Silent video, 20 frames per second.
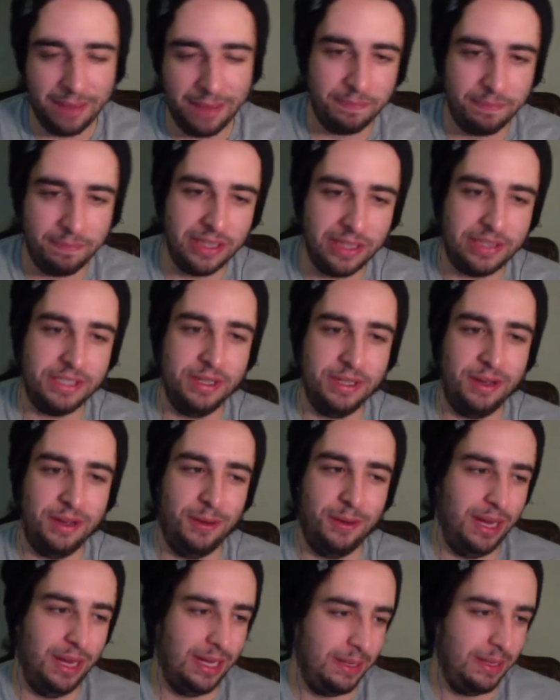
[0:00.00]

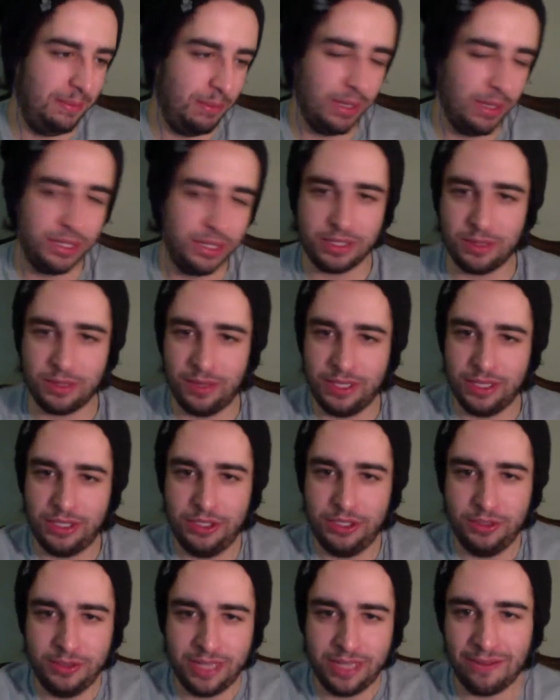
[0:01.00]
so we're just going
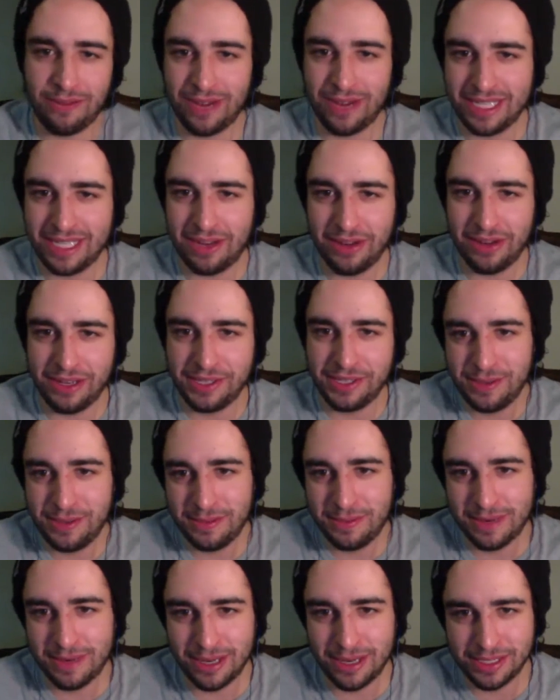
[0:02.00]
to get right down into it.
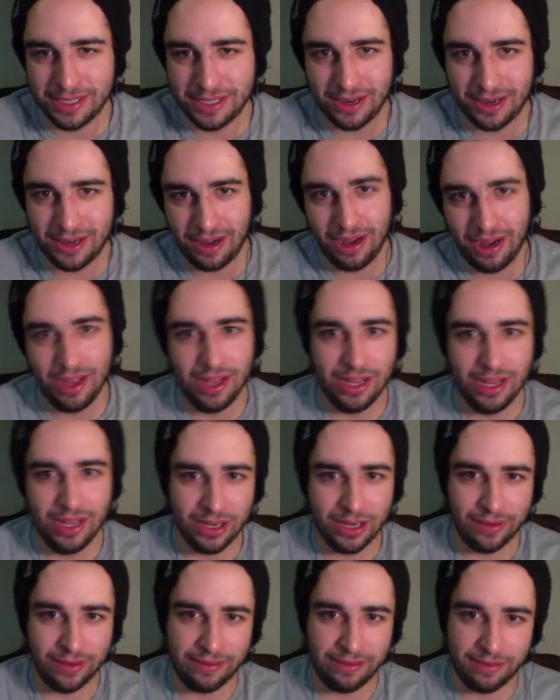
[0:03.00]
We're going to start
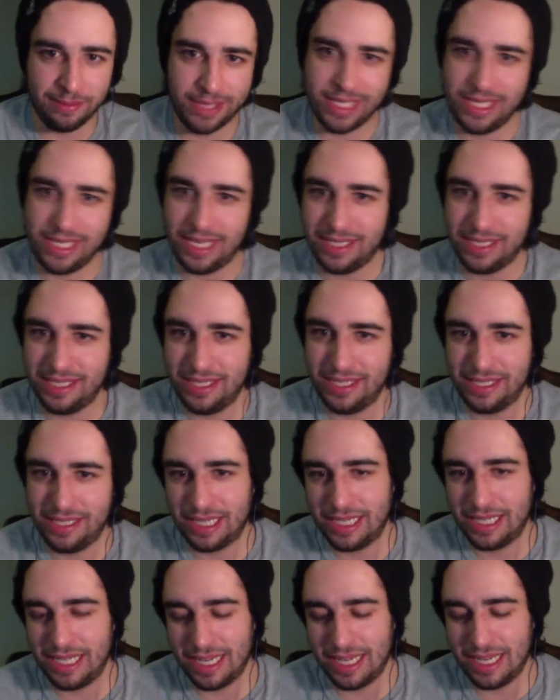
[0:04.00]
going from contestant to
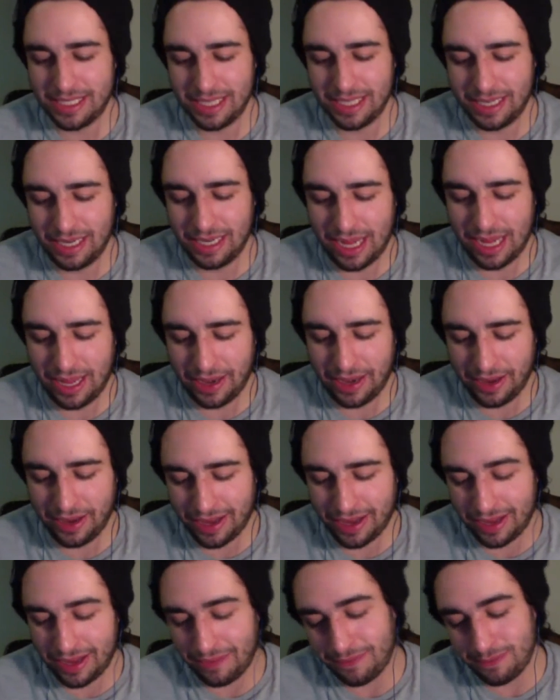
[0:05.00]
contestant, and
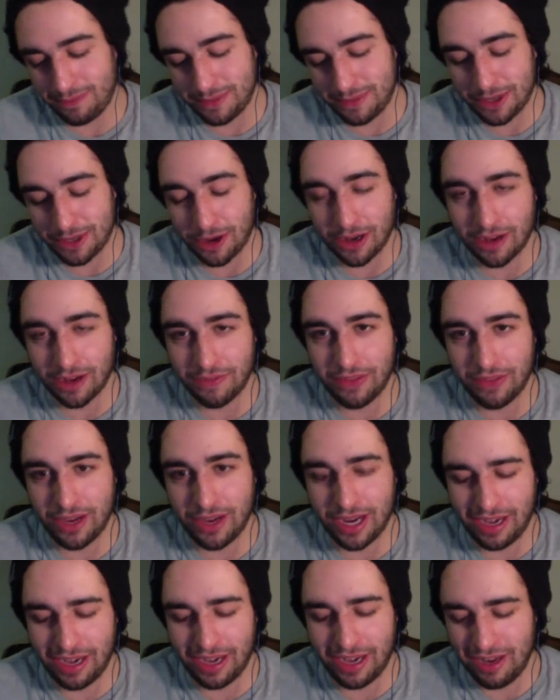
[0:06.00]
starting off the
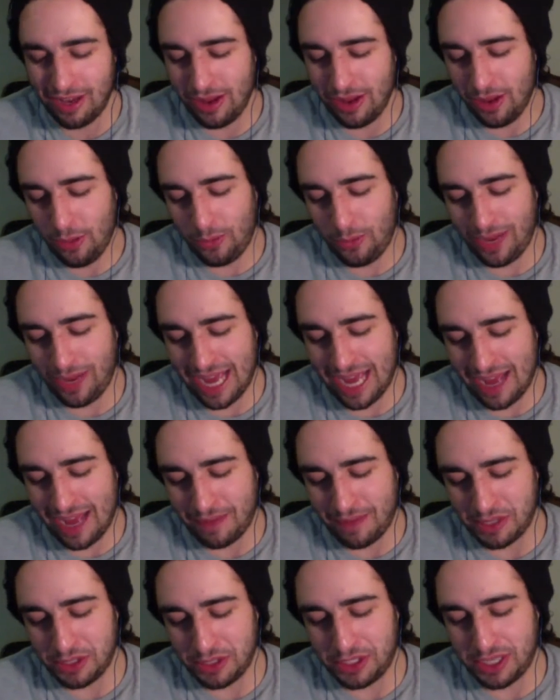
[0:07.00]
night, we
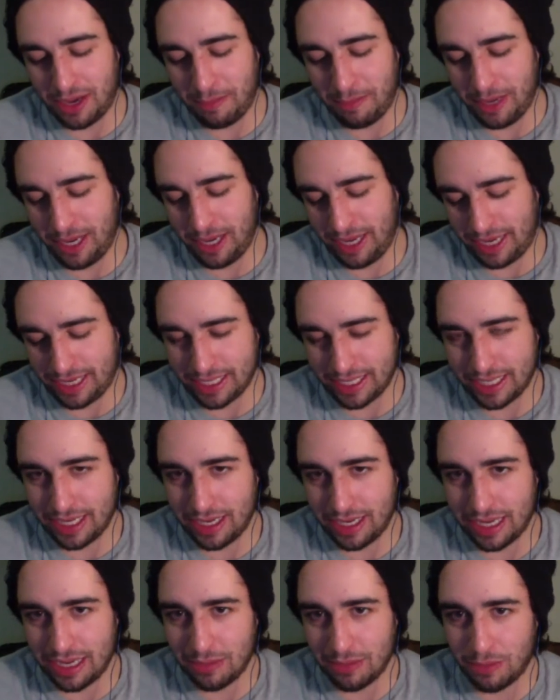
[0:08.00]
have Dominique.
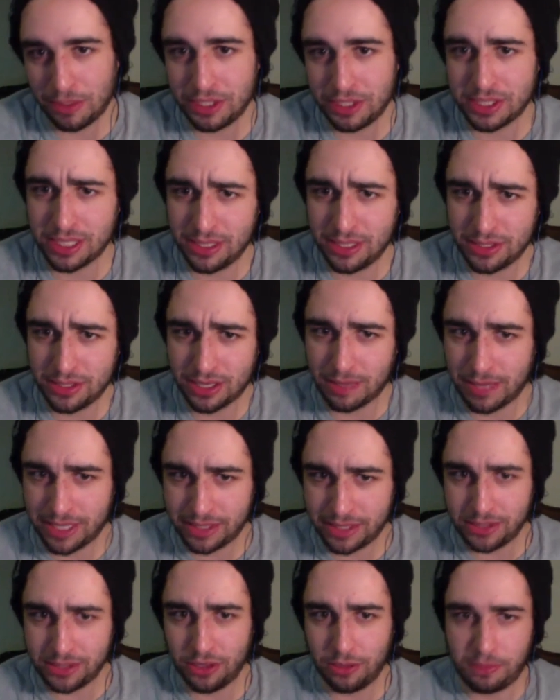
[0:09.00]
We're just going to talk about his
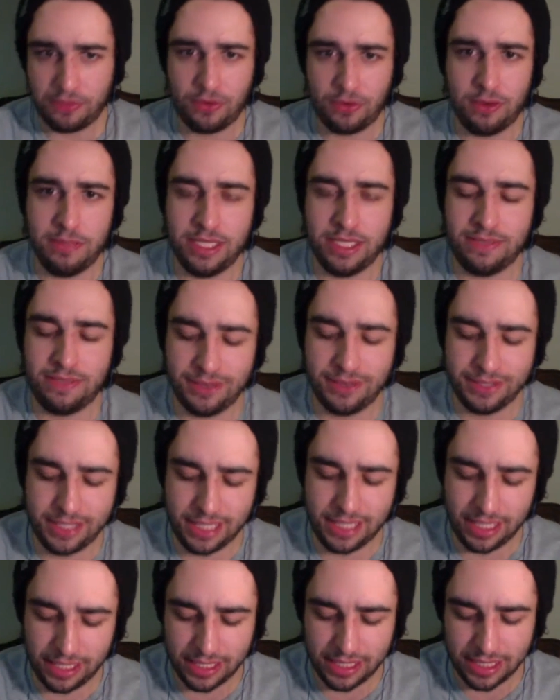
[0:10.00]
solo performance first.
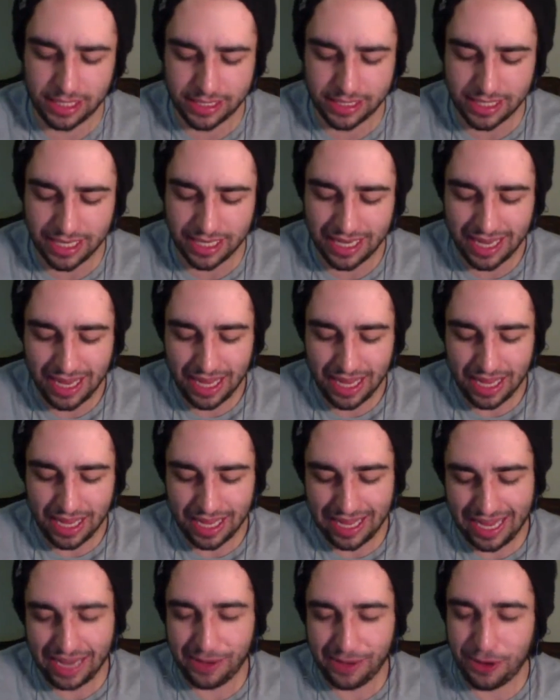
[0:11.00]
He does
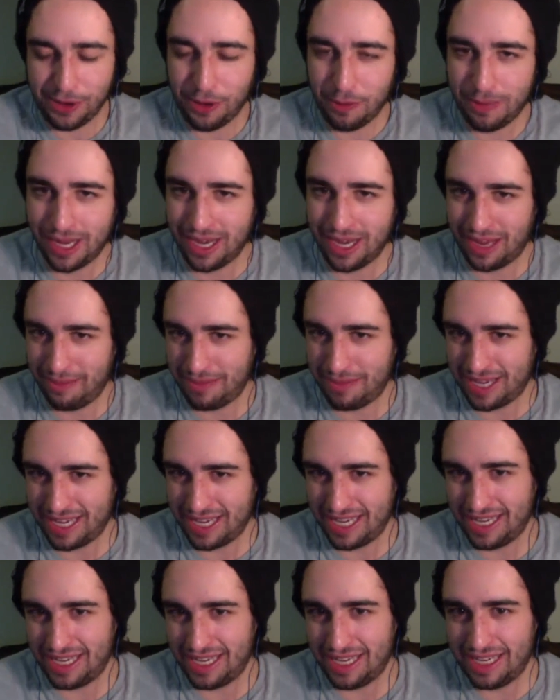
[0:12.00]
"Ain't Nobody"
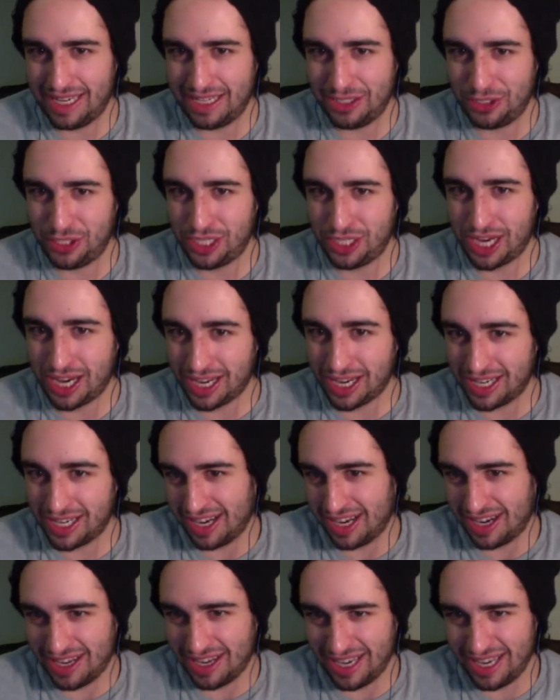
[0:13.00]
by Chaka
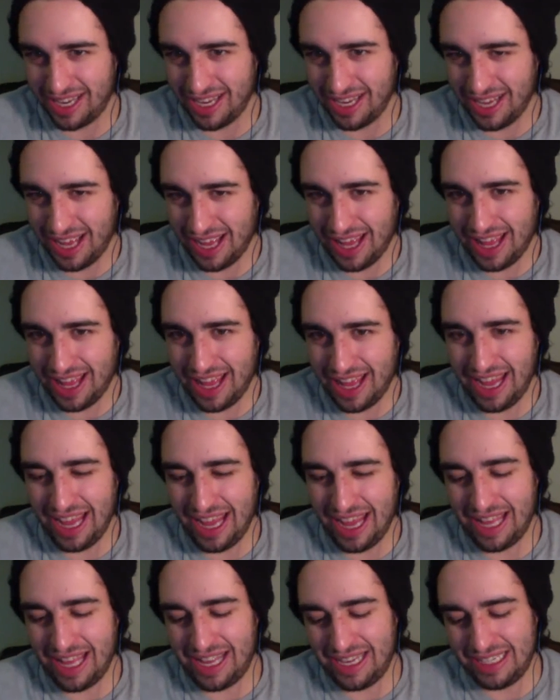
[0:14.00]
Khan,
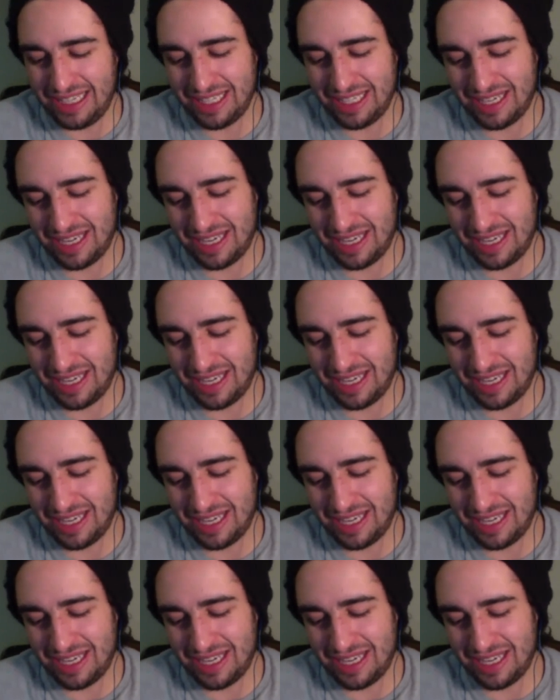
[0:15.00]
and